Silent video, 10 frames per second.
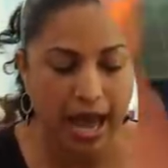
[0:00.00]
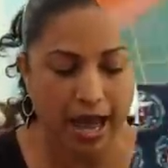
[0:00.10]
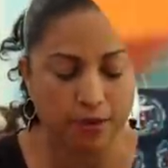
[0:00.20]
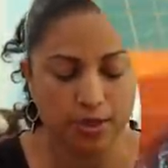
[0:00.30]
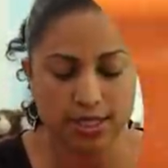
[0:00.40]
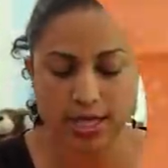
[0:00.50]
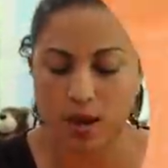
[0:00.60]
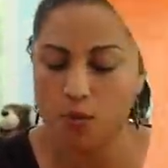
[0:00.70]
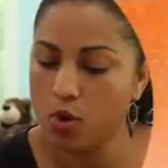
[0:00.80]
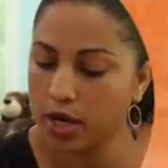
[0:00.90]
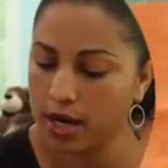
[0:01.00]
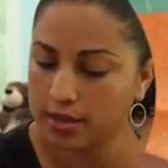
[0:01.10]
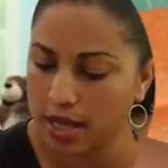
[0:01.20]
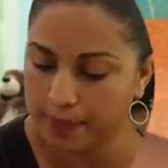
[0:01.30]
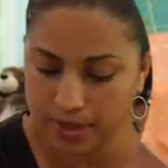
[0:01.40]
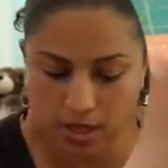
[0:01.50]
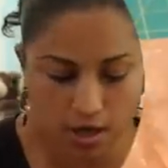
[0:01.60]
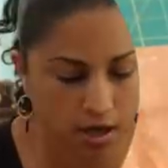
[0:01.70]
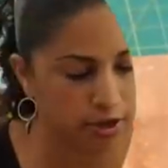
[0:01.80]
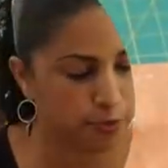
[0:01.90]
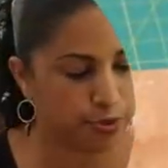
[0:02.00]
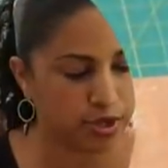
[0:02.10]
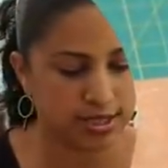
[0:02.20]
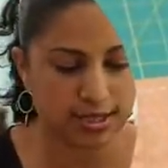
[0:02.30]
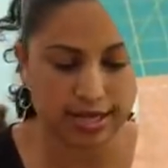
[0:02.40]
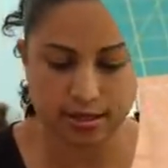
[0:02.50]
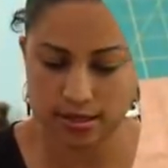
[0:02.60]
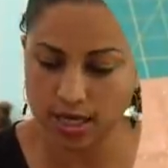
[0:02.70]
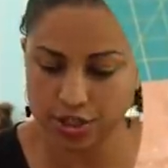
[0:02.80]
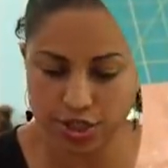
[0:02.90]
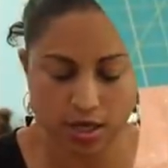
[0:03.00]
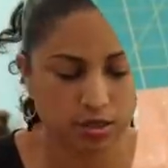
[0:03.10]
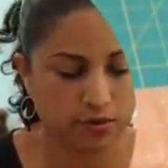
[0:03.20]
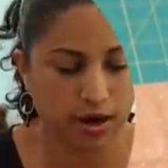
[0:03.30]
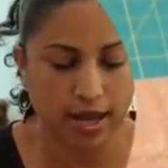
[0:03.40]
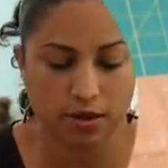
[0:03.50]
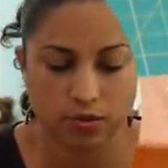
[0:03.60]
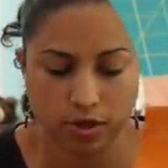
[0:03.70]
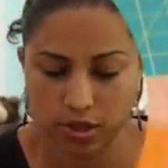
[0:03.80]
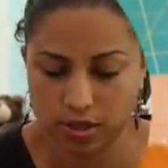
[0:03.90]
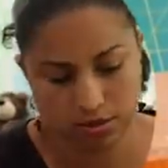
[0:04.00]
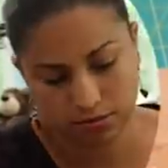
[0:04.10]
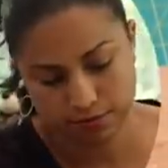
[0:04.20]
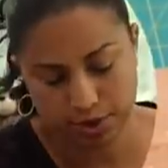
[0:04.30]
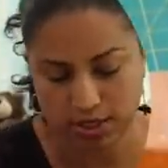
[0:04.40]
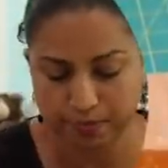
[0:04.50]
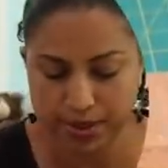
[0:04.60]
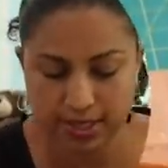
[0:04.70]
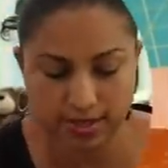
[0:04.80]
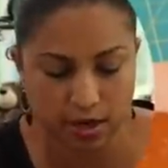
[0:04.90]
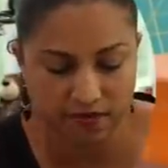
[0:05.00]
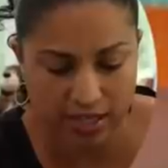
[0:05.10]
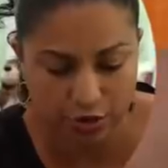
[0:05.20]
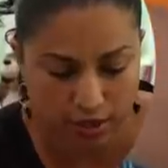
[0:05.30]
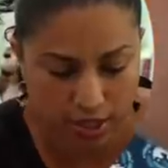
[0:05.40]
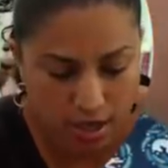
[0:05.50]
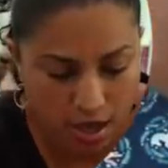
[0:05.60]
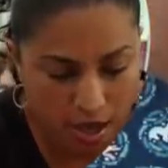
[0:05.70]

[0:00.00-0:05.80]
I would say one on top of the other, pretty sides touching, right? We're going to put some pins there eventually.